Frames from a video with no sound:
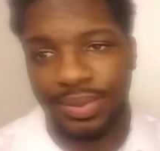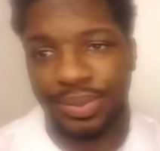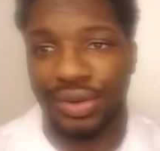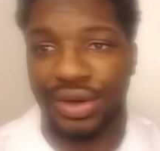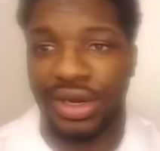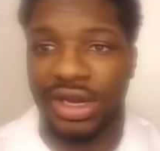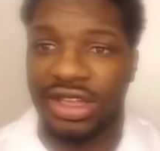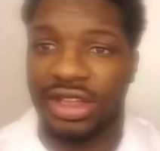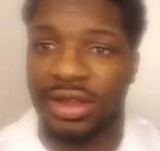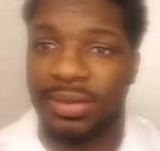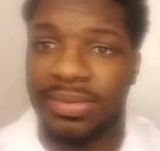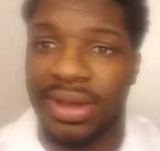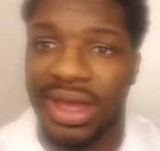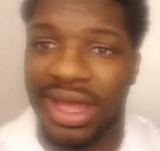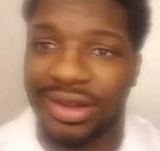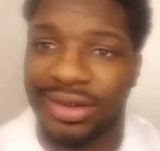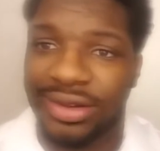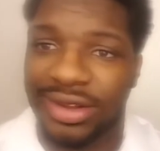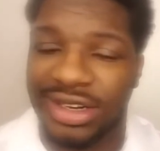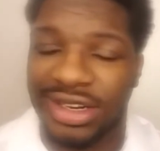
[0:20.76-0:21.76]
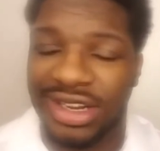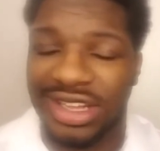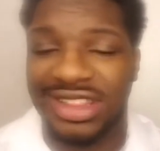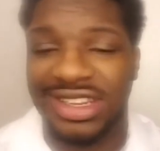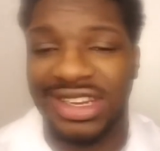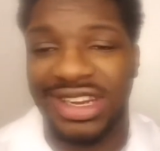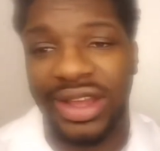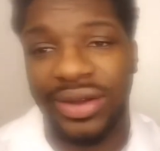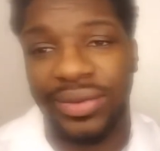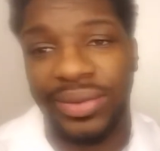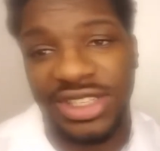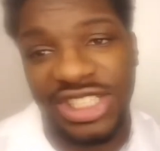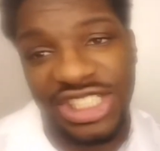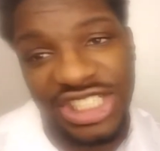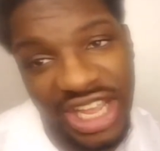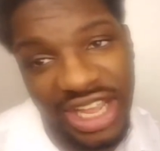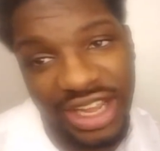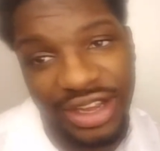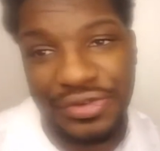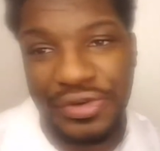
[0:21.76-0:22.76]
up, Witty? You're back with another day with
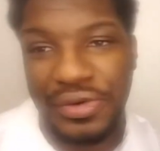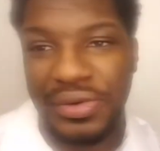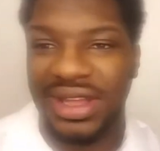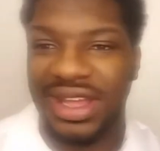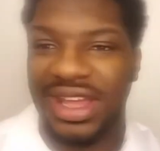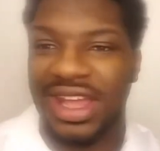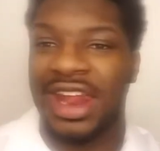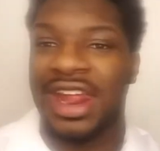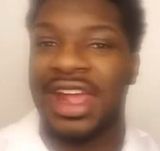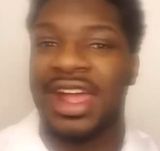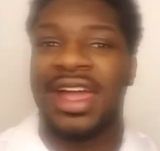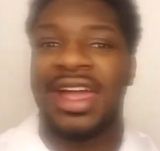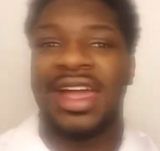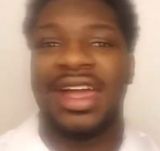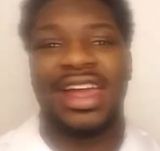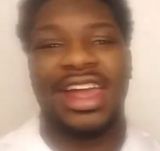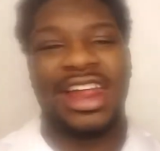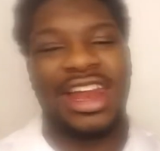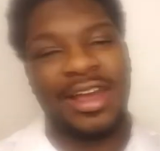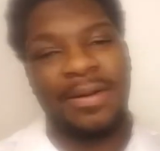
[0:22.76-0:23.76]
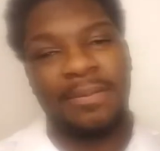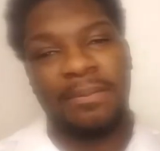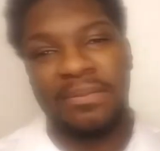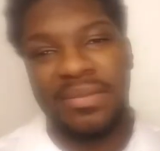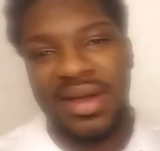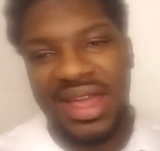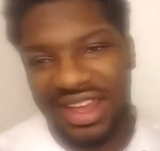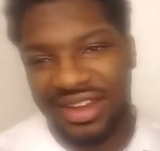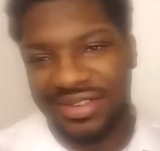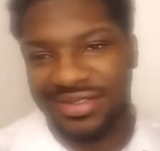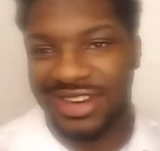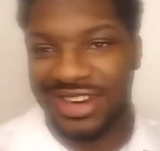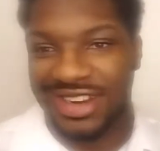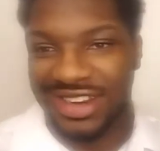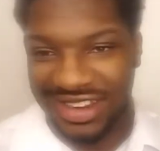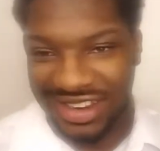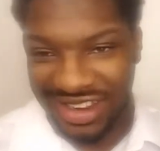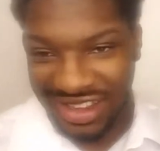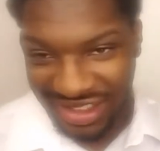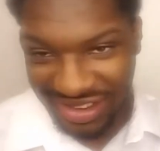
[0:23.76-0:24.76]
Jaquin, and I'm back with
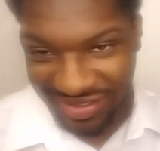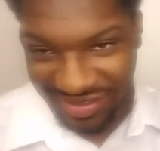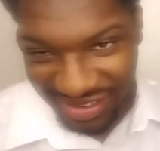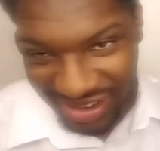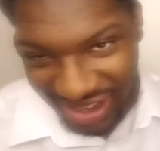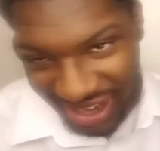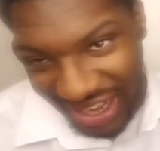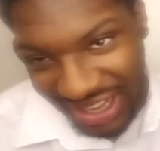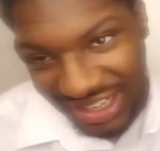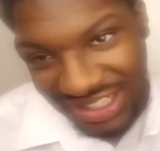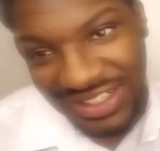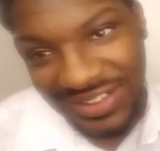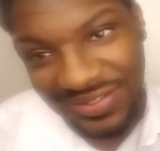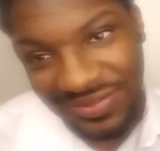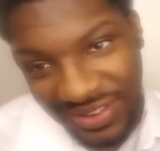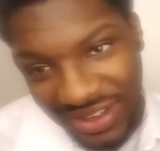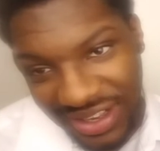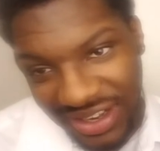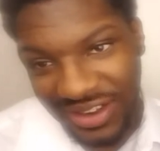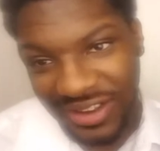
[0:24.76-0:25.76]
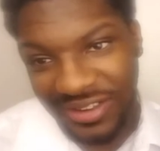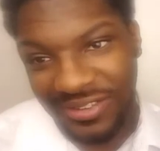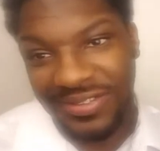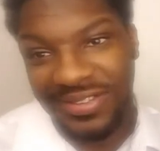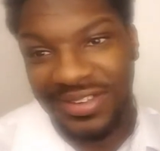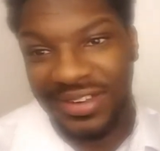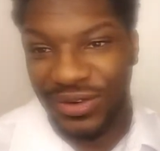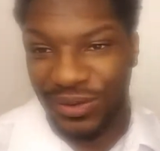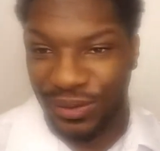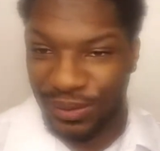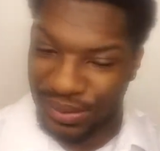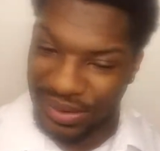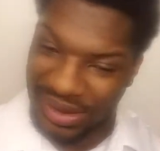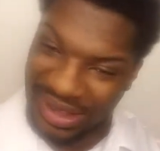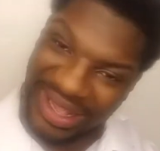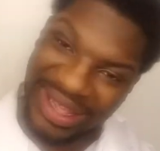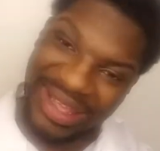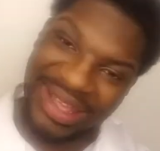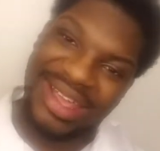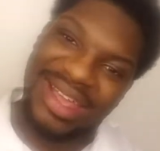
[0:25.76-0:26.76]
another reaction video for the
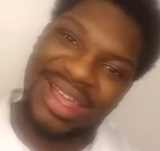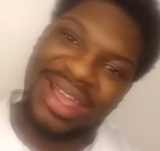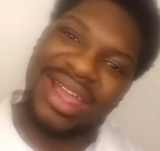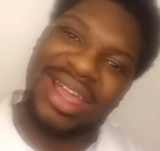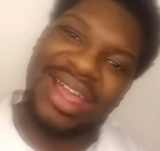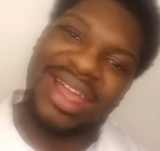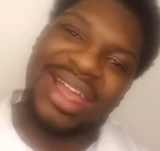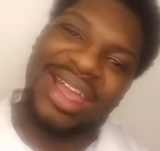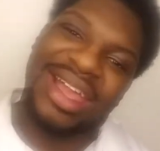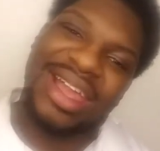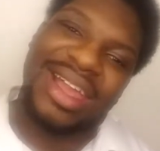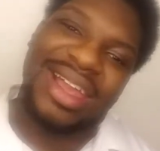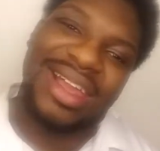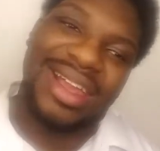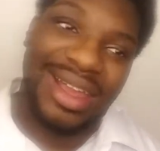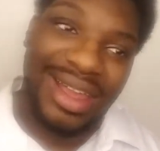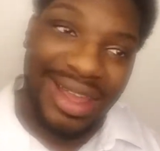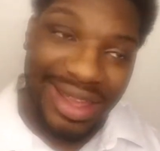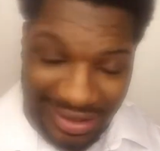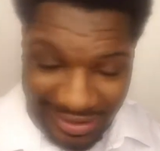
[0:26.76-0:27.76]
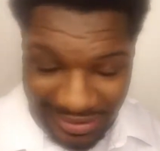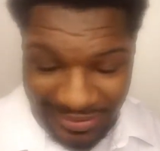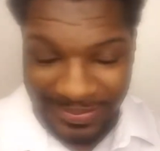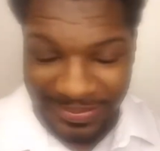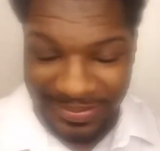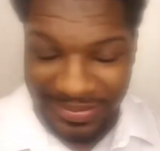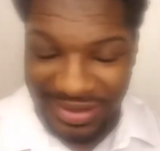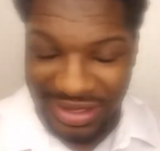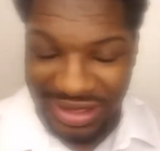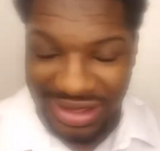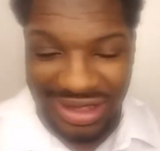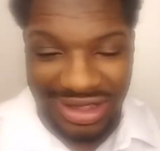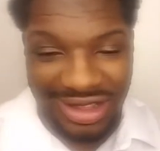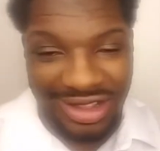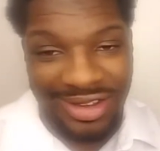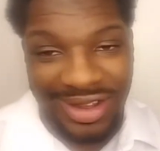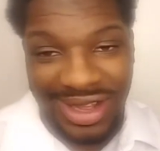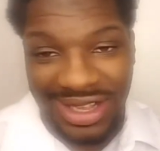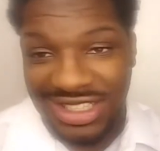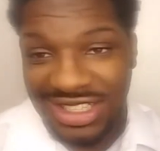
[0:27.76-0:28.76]
week.
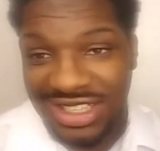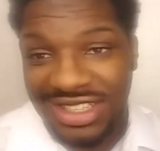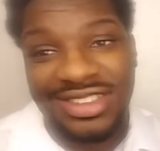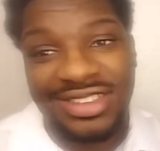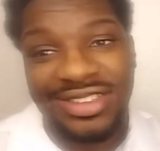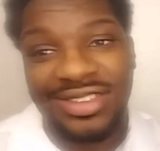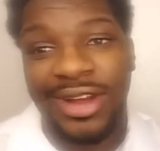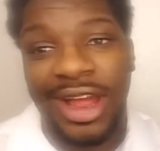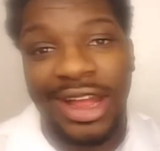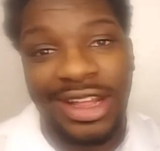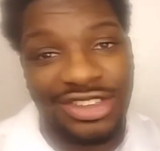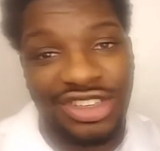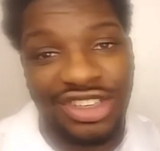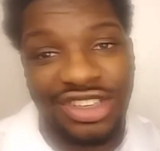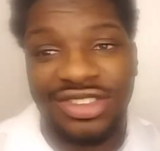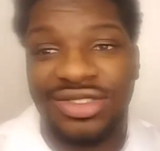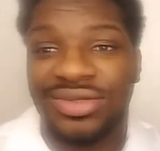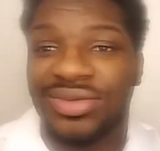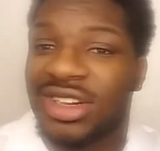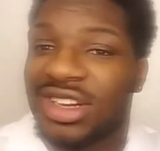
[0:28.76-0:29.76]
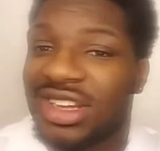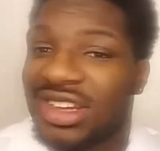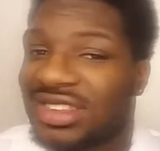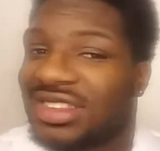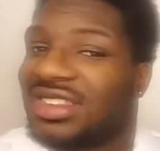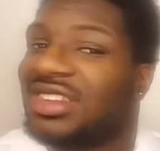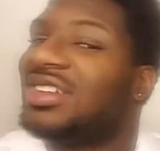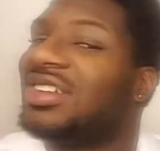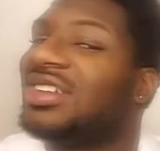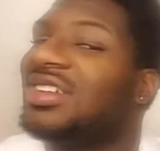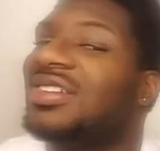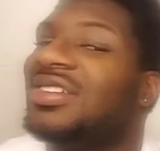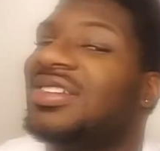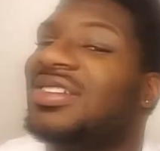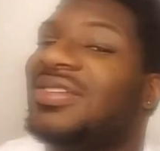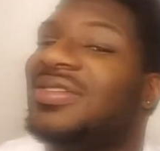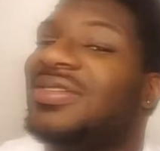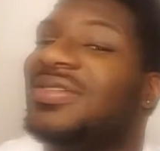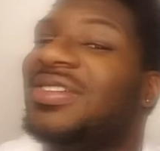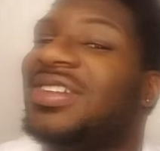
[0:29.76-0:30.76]
I just released a
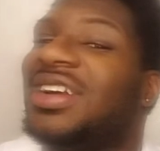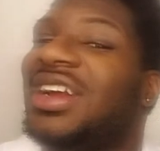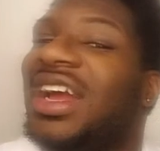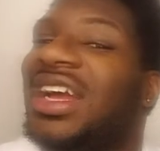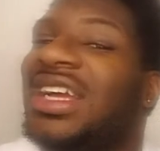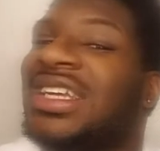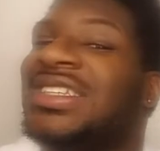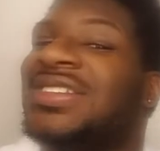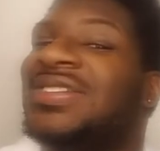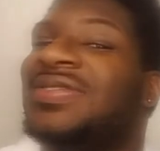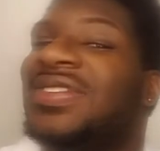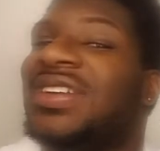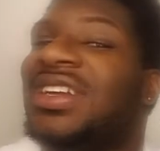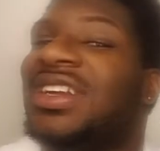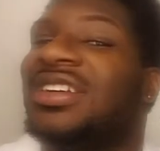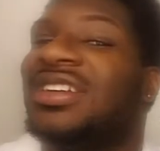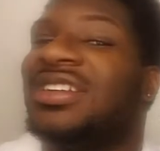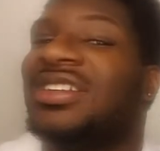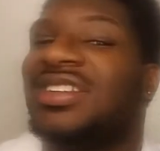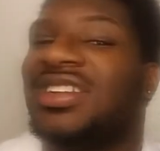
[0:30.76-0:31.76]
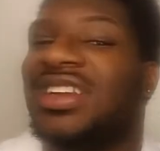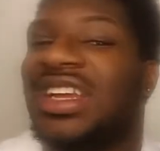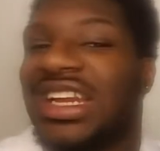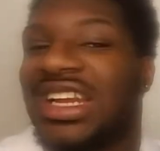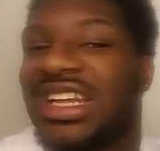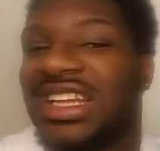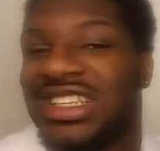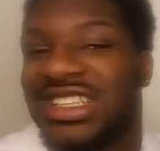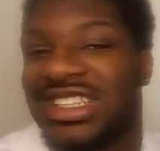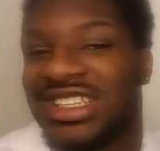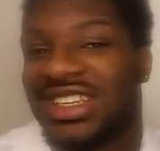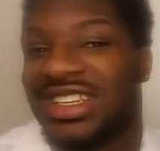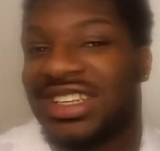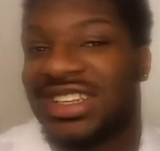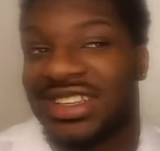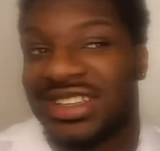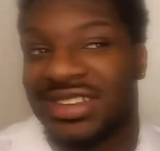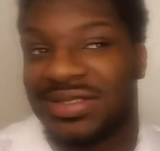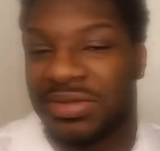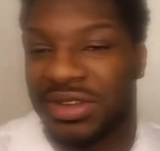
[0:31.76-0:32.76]
reaction video of DDG
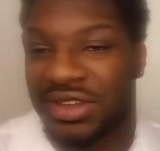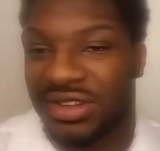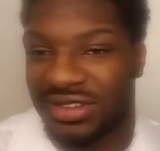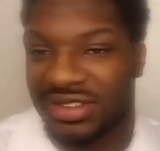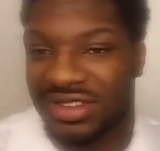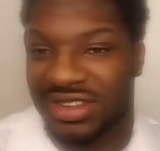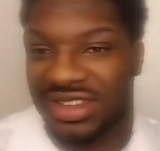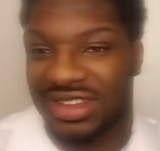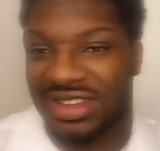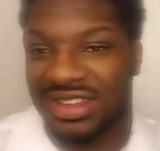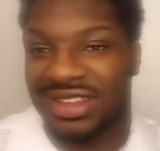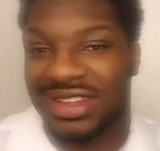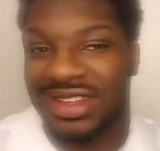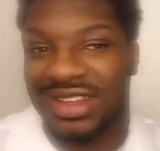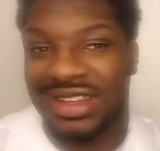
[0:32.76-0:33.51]
music,